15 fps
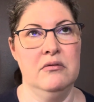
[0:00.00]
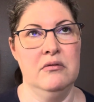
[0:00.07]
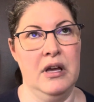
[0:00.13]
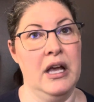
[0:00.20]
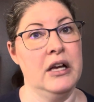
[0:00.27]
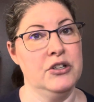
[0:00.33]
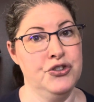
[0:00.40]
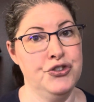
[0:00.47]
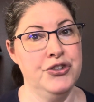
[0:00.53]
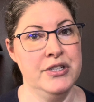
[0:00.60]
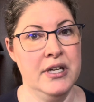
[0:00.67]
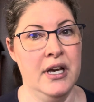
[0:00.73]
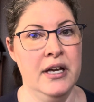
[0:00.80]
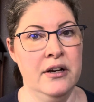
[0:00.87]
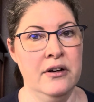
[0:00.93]
extra
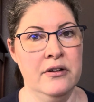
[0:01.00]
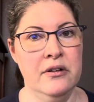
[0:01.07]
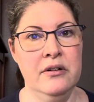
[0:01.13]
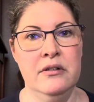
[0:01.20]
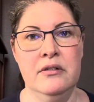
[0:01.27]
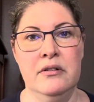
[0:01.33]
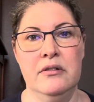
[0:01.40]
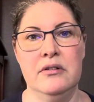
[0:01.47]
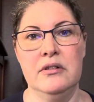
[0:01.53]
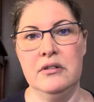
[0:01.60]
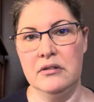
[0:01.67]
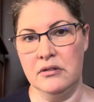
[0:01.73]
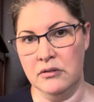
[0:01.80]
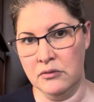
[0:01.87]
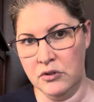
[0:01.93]
tired,
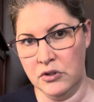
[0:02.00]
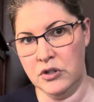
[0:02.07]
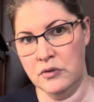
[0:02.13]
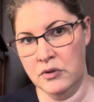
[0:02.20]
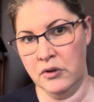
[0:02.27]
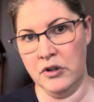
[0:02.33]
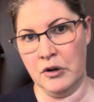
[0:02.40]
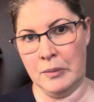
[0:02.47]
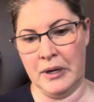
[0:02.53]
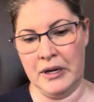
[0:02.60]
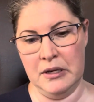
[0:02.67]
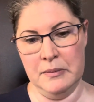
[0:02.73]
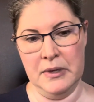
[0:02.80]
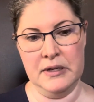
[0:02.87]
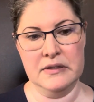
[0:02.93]
you know your body
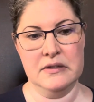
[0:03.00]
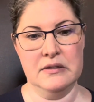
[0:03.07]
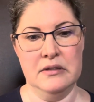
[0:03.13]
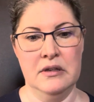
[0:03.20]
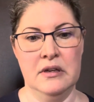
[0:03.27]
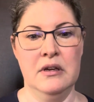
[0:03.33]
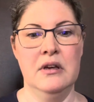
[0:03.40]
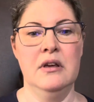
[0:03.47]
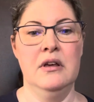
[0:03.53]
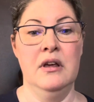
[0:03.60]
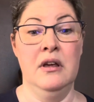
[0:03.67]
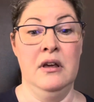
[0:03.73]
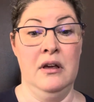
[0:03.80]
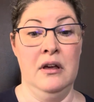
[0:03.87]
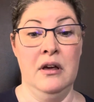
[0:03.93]
best,
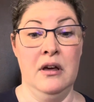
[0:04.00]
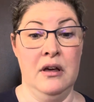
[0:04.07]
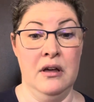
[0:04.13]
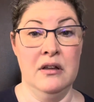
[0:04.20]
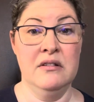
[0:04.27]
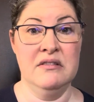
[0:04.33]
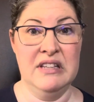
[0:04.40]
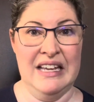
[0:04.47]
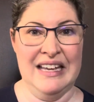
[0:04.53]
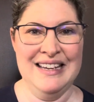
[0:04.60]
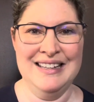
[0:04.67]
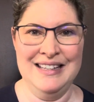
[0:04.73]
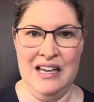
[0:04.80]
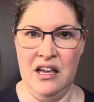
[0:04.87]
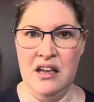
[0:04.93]
take a
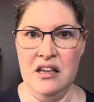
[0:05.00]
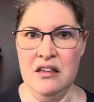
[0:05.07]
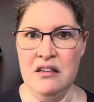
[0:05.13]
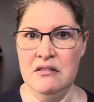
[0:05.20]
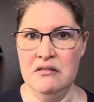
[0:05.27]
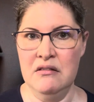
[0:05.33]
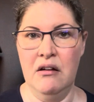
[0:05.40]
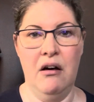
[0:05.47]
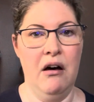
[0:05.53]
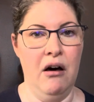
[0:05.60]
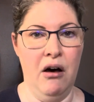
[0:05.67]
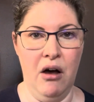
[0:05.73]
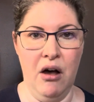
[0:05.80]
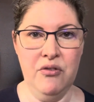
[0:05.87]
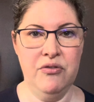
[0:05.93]
day
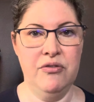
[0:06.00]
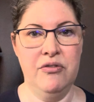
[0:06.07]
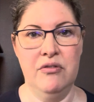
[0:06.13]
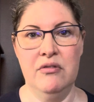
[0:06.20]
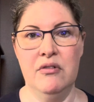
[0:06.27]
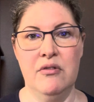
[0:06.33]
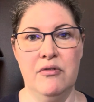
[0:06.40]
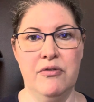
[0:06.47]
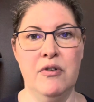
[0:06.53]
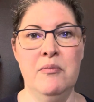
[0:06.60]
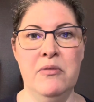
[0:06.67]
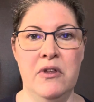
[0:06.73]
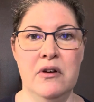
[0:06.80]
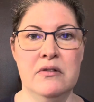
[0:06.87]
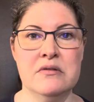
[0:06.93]
off from
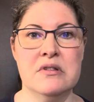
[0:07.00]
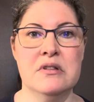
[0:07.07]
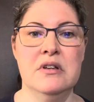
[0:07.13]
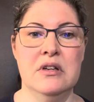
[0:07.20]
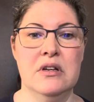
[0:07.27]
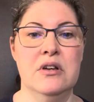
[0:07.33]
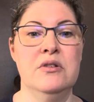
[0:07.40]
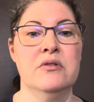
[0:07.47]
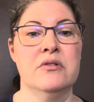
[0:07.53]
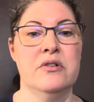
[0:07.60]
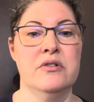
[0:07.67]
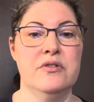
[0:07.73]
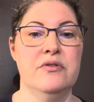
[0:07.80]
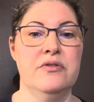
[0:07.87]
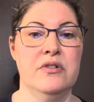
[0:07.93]
those in order
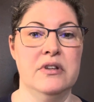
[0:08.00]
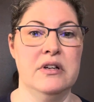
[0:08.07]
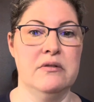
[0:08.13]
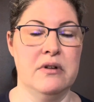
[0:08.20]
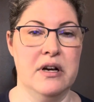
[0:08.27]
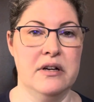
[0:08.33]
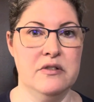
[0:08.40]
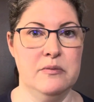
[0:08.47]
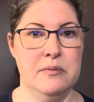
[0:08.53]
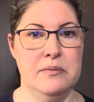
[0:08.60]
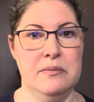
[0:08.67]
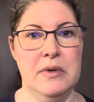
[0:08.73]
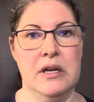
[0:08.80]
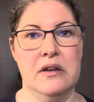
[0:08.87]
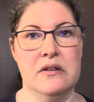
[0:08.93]
to fully rest,
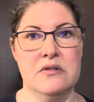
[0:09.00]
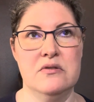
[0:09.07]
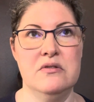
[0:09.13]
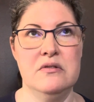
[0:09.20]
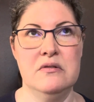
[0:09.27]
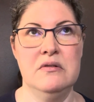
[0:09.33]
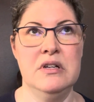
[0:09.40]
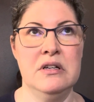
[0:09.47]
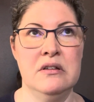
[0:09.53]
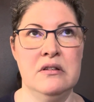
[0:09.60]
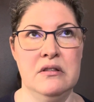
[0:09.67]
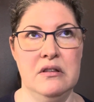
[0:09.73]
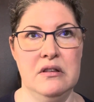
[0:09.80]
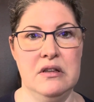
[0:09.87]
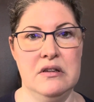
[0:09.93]
because
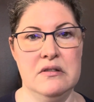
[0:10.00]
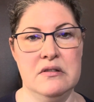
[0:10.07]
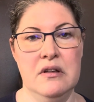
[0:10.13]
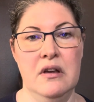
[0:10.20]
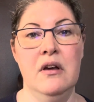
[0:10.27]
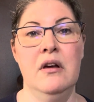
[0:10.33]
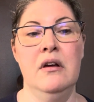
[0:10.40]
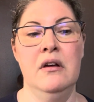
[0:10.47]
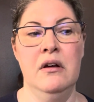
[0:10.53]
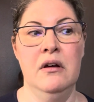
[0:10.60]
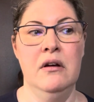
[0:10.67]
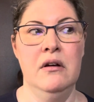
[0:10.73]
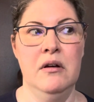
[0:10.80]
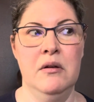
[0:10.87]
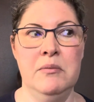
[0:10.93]
doing these
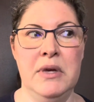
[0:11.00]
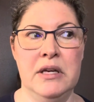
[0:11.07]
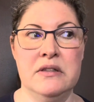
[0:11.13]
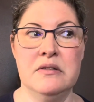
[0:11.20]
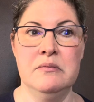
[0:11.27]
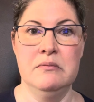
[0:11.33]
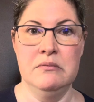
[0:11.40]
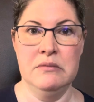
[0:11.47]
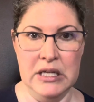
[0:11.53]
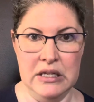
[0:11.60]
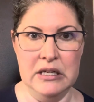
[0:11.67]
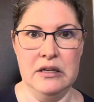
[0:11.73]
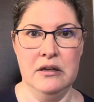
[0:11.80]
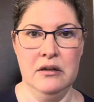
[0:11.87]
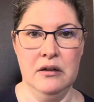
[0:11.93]
makes
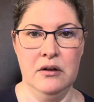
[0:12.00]
me